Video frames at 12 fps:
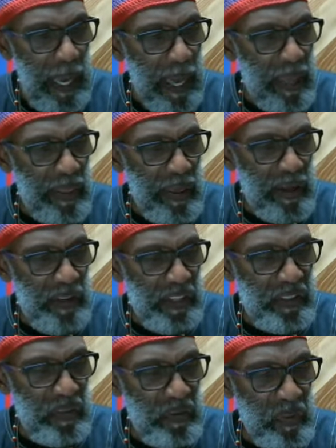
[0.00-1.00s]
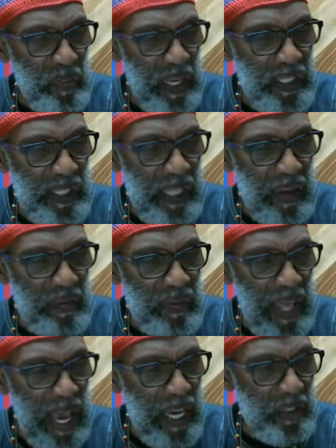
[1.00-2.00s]
And their disinformation that
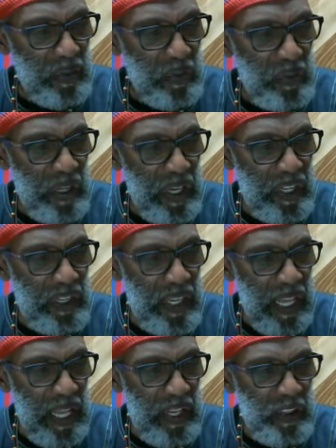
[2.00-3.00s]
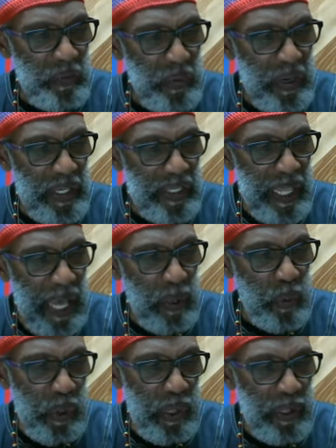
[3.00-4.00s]
flies through the internet and spreads
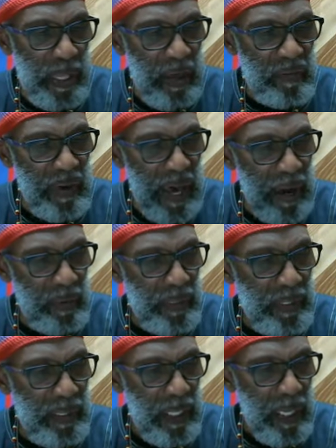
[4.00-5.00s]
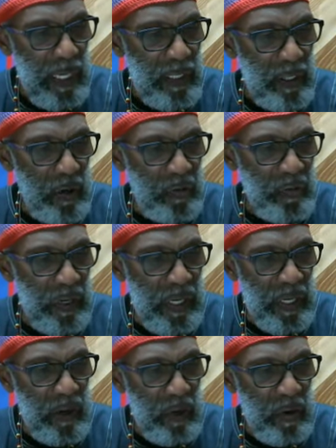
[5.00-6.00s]
like, well, a virus. Don't
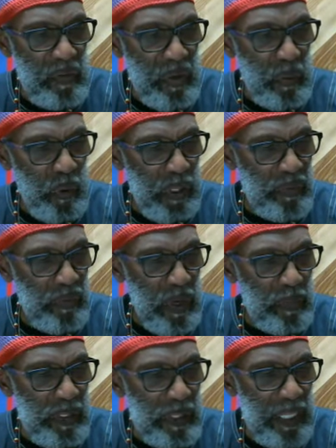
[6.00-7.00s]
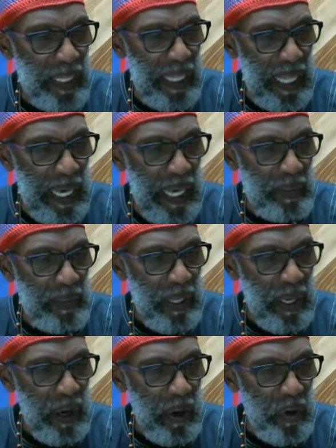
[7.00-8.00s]
forget, Irving once famously claimed
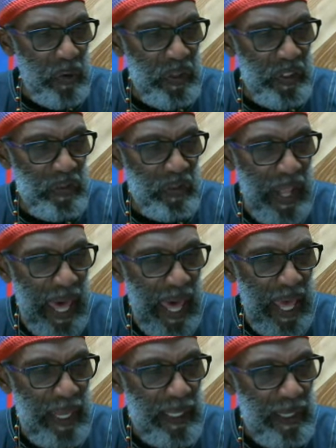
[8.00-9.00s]
Earth is flat.